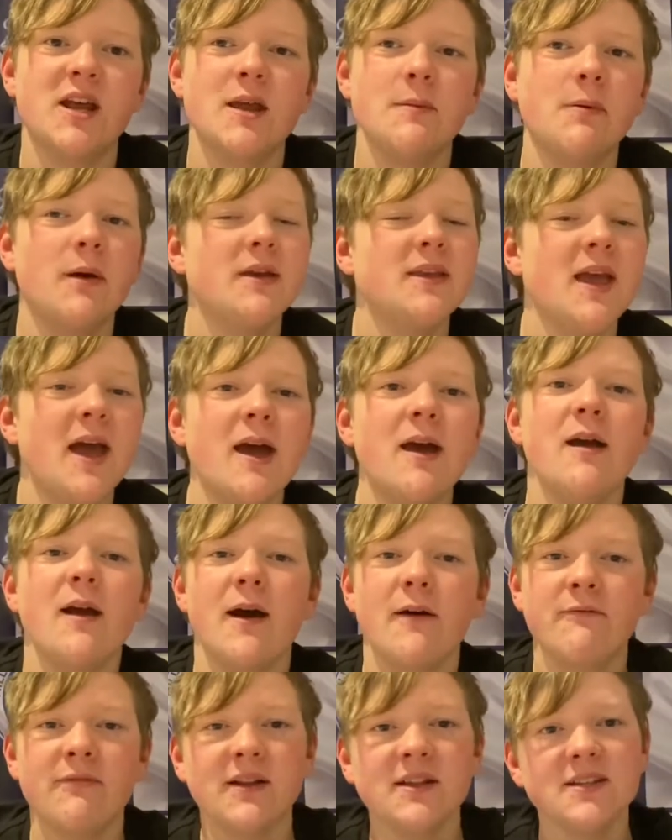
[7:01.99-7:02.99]
But yeah, a
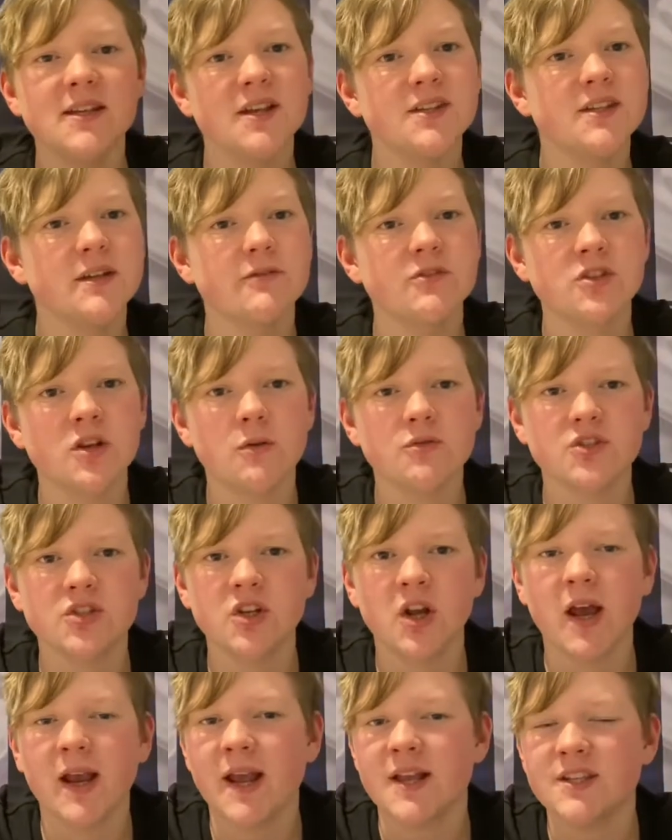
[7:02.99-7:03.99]
fantastic result
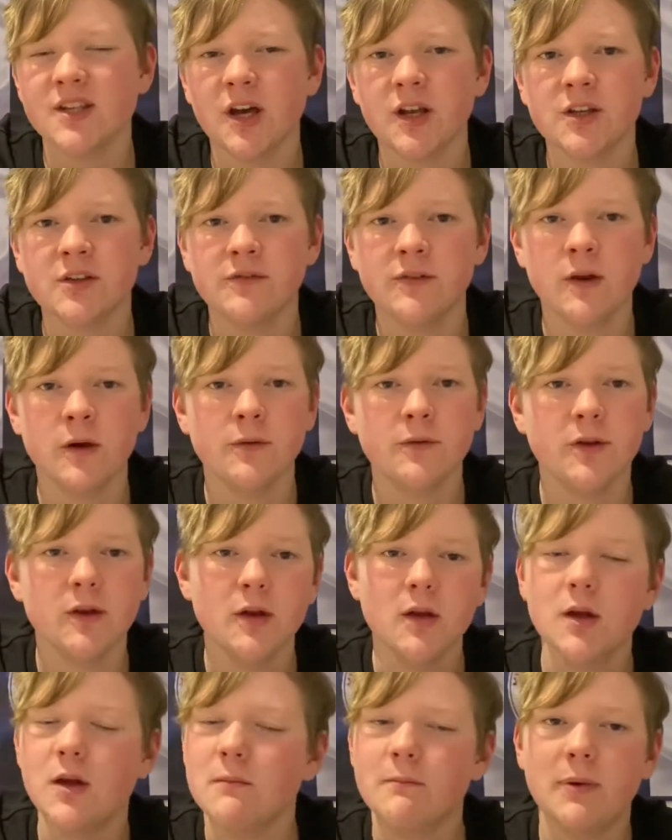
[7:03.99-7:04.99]
tonight against Huddersfield.
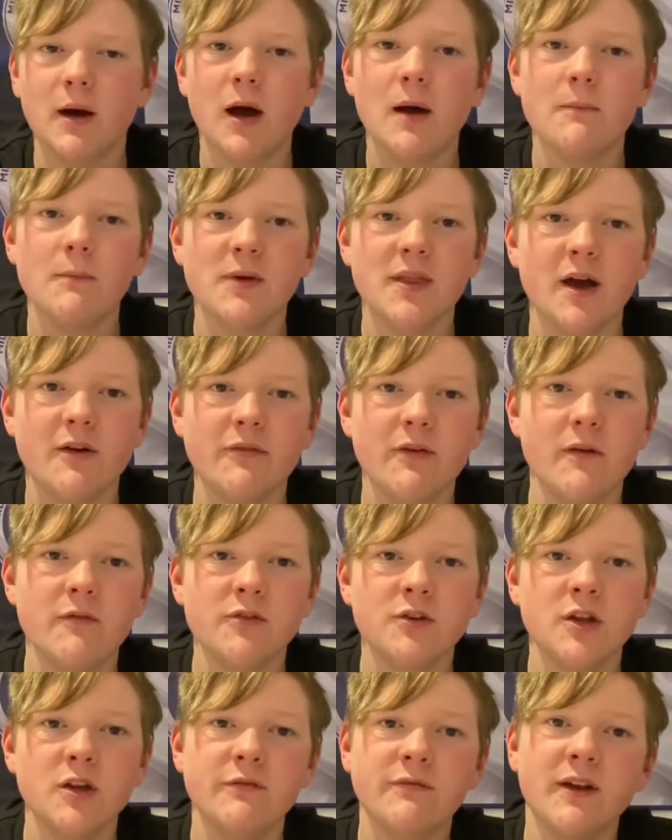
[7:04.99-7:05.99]
But without further
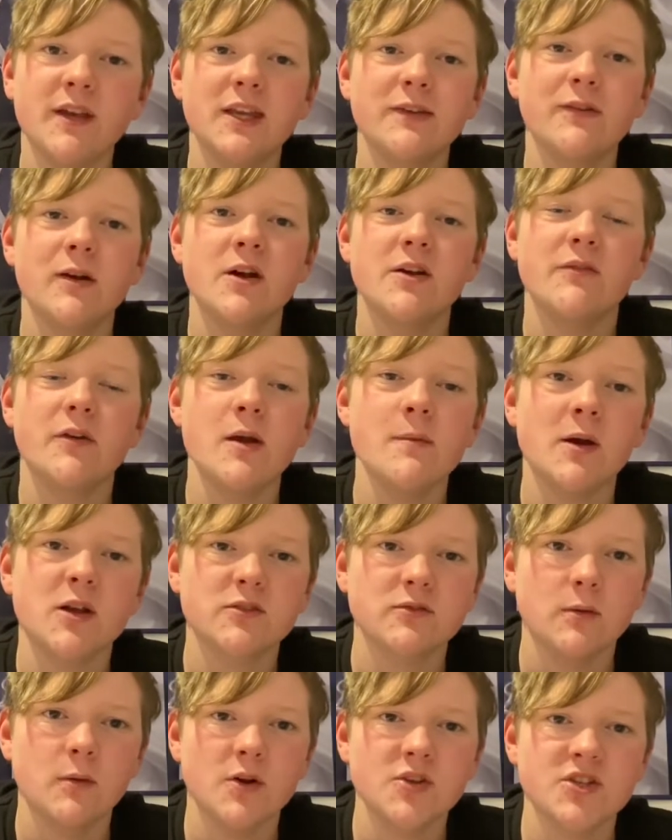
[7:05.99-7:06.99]
ado, thank you very, very much for
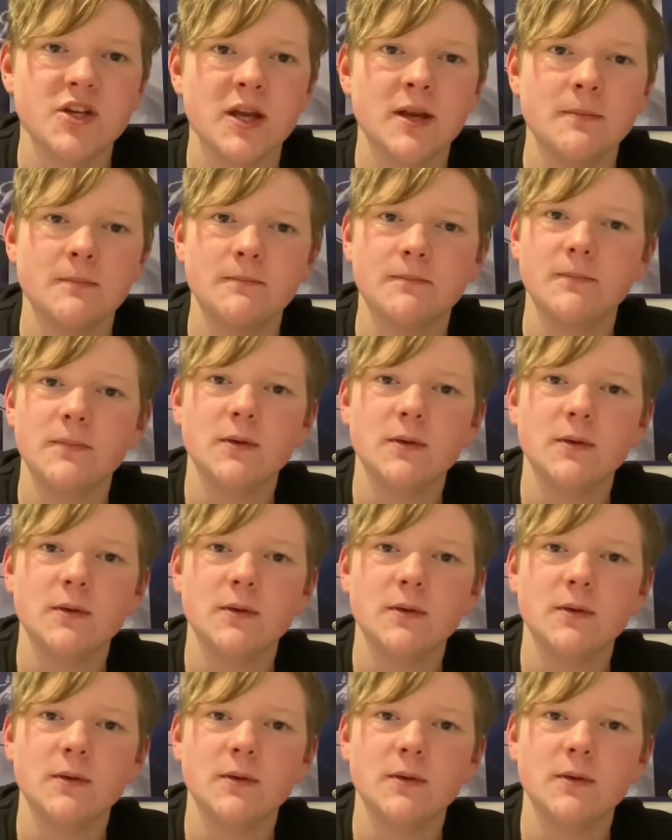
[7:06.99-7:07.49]
watching.